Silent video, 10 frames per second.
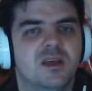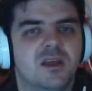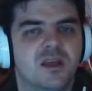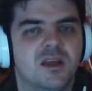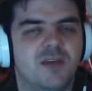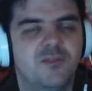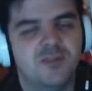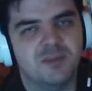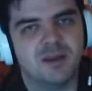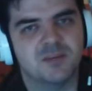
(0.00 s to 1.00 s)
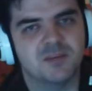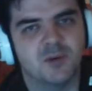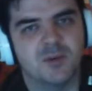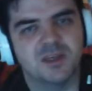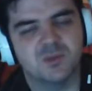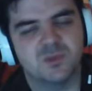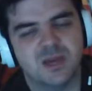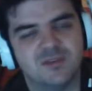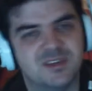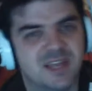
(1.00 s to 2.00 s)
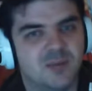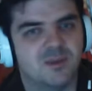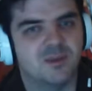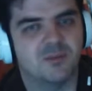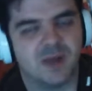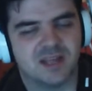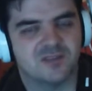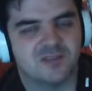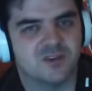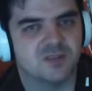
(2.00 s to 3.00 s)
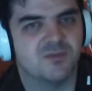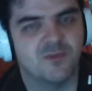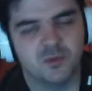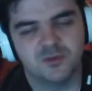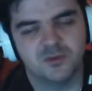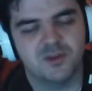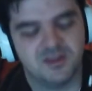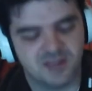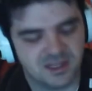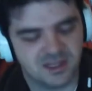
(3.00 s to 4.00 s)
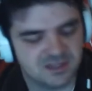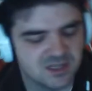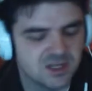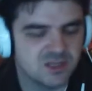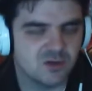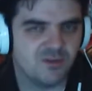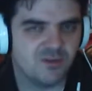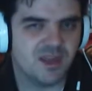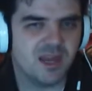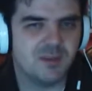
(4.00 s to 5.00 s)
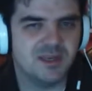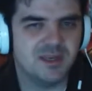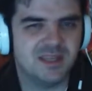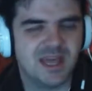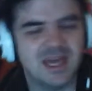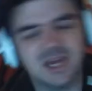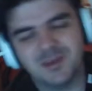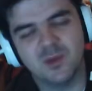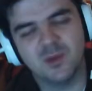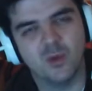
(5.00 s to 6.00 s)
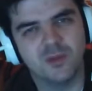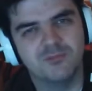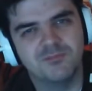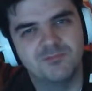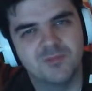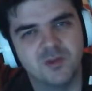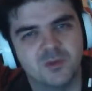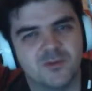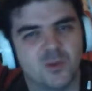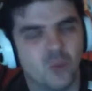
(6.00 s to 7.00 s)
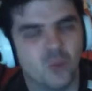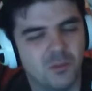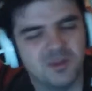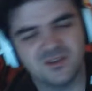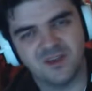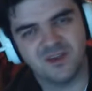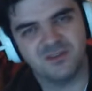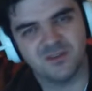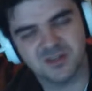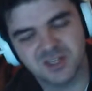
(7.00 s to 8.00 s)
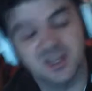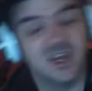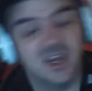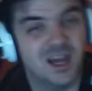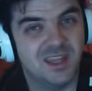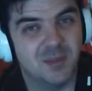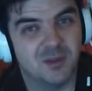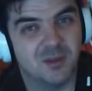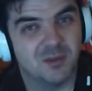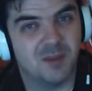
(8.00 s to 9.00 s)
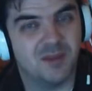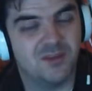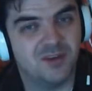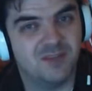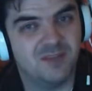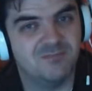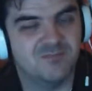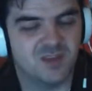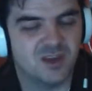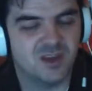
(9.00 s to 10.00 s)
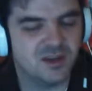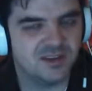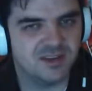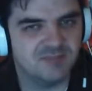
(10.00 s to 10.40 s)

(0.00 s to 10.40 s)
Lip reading: If you think back to BODMAS, we have to deal with the brackets first before we do anything else. So if that had been, the a had been a 1, you would have done 1 plus 5 first, and then multiplied by the 3. You'd go to 18.